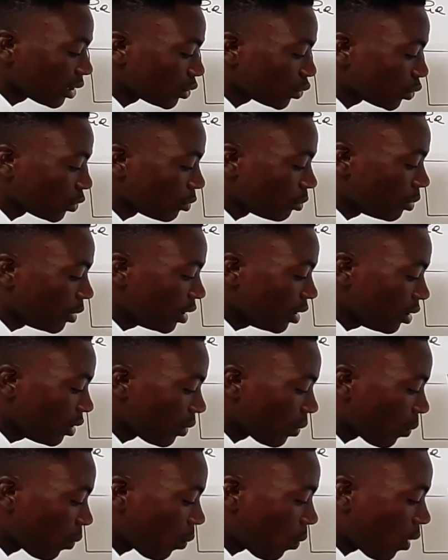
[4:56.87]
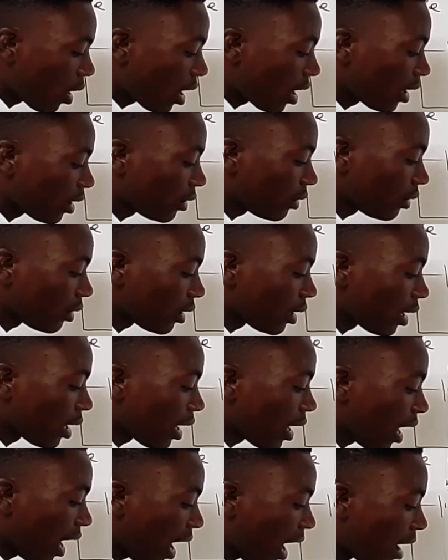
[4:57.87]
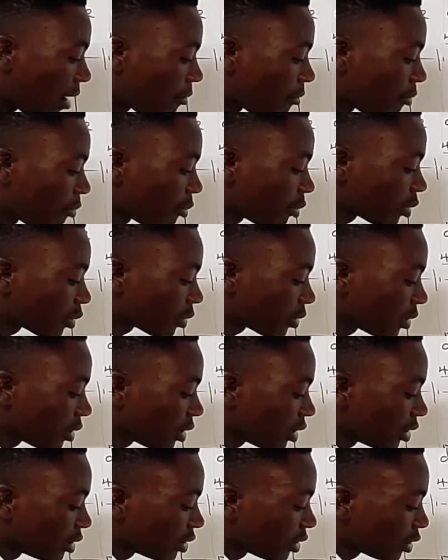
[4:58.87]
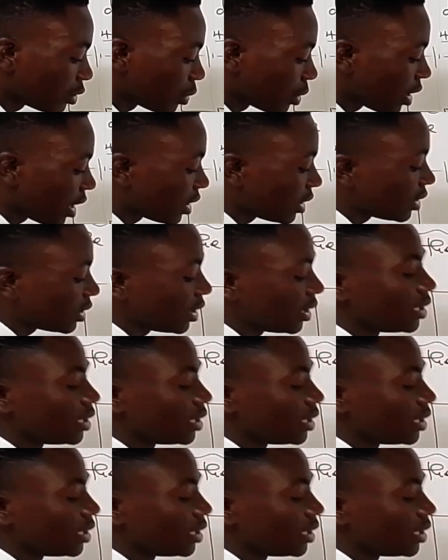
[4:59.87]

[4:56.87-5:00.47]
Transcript: should be 1 amp. So that